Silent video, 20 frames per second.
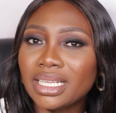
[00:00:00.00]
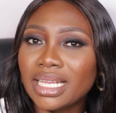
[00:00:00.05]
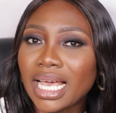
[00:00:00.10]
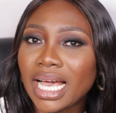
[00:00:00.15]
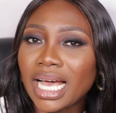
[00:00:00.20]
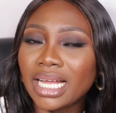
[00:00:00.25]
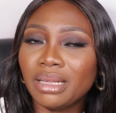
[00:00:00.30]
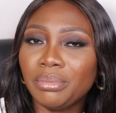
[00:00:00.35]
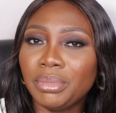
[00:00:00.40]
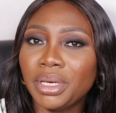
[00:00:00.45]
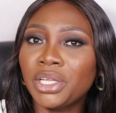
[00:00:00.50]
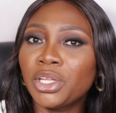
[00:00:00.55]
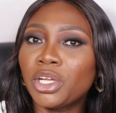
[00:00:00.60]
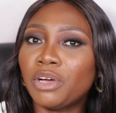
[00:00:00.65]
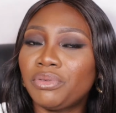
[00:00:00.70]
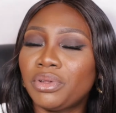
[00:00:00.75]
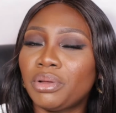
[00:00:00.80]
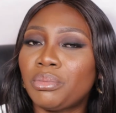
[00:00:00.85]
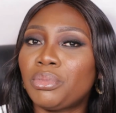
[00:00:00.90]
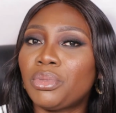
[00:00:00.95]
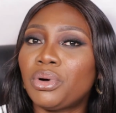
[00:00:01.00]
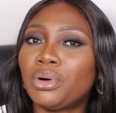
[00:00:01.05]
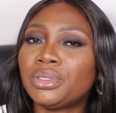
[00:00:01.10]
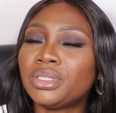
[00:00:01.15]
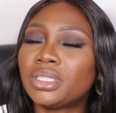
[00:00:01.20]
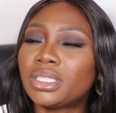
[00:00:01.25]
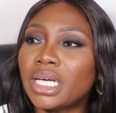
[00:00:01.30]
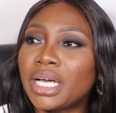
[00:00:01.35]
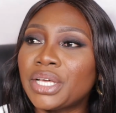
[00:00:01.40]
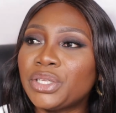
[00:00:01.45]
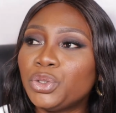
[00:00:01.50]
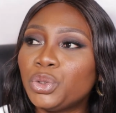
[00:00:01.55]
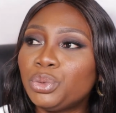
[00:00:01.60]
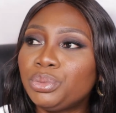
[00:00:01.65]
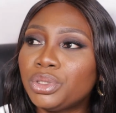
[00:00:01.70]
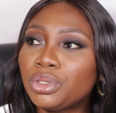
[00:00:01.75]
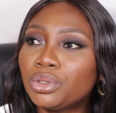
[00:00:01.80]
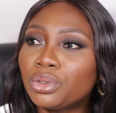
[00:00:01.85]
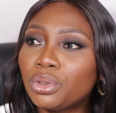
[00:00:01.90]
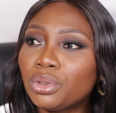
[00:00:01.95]
like at the beginning of the month, and you'll
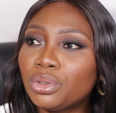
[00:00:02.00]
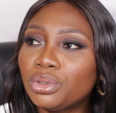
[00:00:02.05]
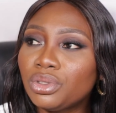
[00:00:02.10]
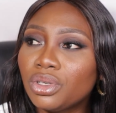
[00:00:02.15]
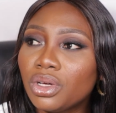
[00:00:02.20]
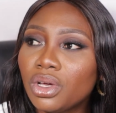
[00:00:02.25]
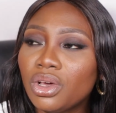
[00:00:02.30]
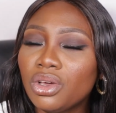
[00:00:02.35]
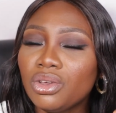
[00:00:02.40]
be told